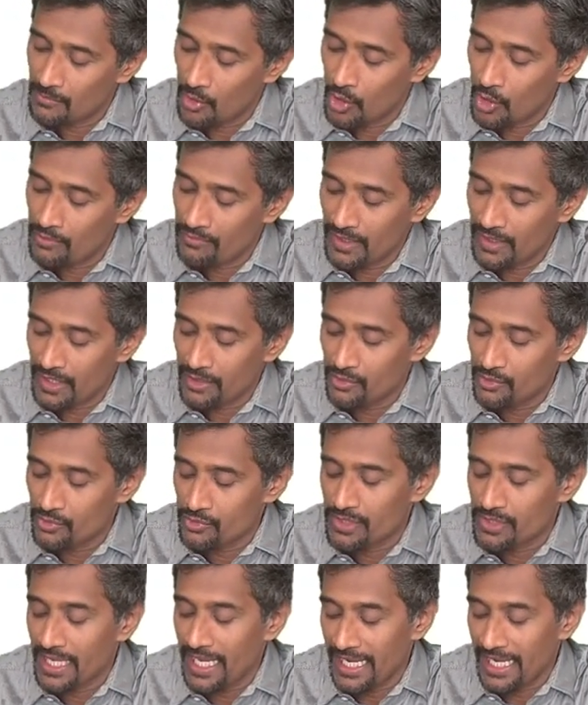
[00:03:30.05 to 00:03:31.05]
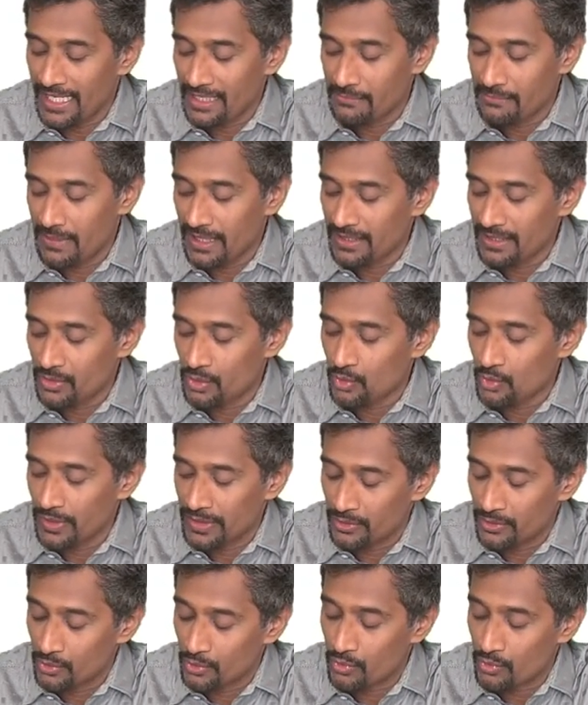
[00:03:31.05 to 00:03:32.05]
Or we could use 8 by 2
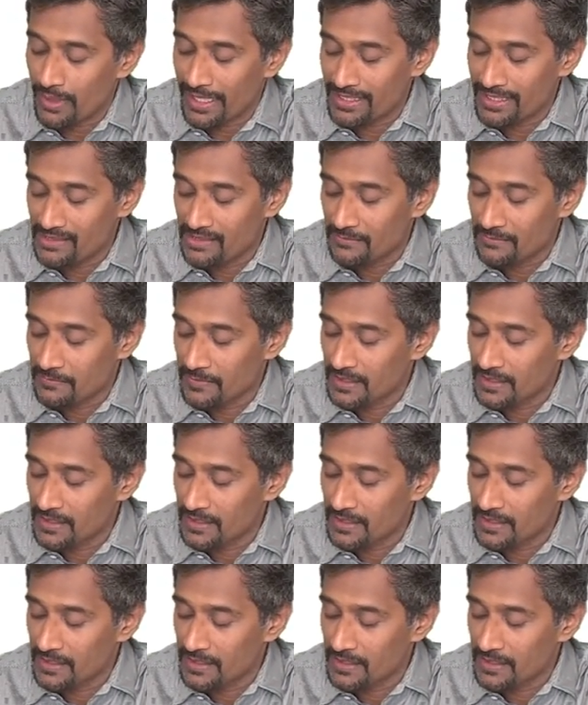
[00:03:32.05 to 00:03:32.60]
into twice the